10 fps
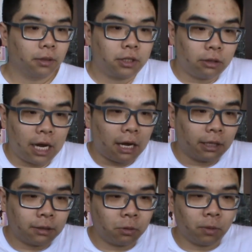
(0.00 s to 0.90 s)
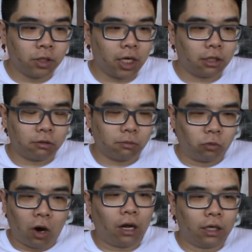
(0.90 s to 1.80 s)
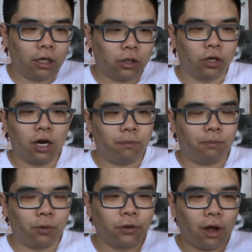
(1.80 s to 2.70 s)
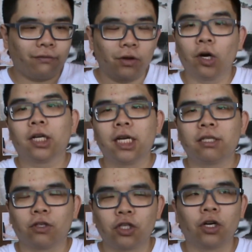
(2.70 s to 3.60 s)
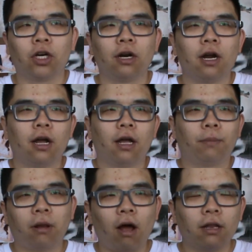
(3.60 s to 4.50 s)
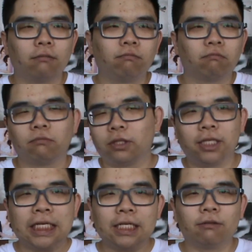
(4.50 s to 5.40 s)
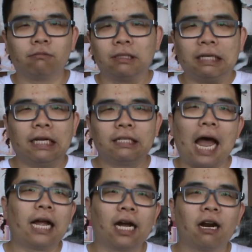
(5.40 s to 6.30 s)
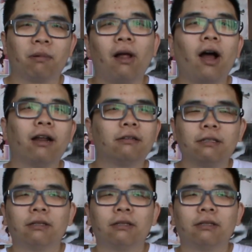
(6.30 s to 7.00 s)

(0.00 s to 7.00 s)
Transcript: But so yeah, that's pretty much it. Brock could have pulled off the Hercules for sure. Plot didn't need that kind of plot.